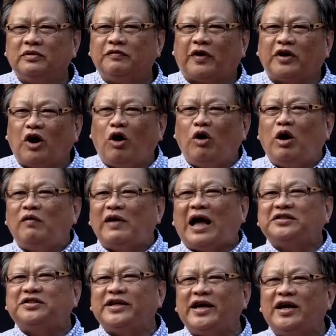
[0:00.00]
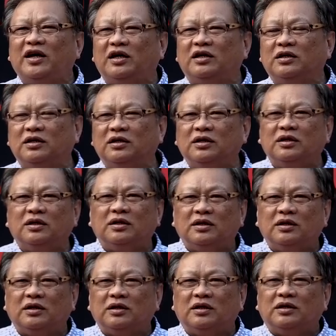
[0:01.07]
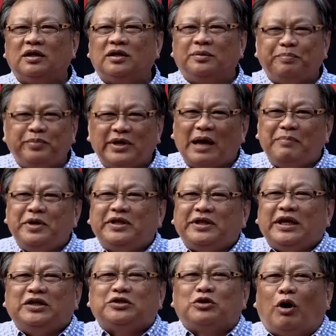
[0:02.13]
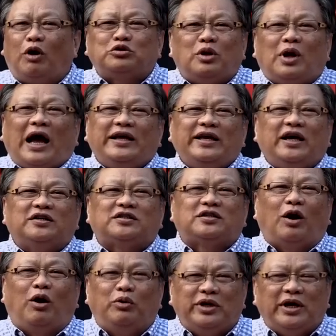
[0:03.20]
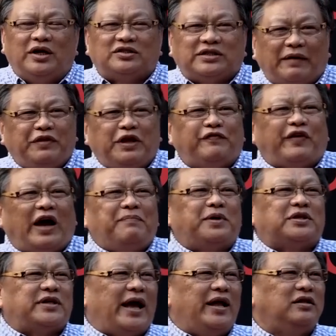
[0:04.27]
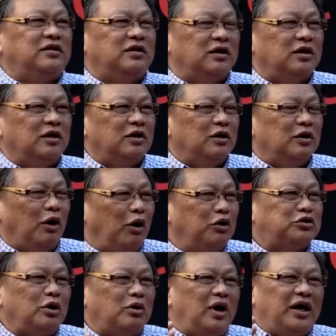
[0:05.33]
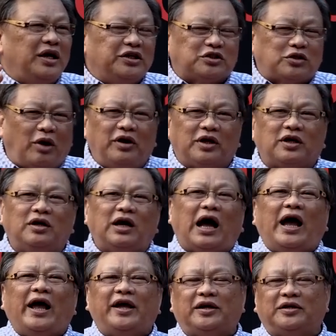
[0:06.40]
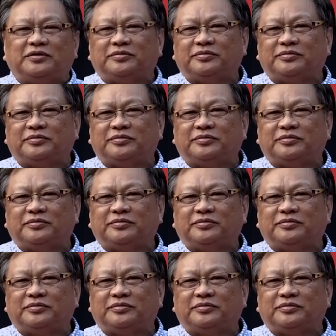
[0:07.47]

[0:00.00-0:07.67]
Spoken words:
For the whole of last year, PMETs also highest the whole year, 75%, also a historical high.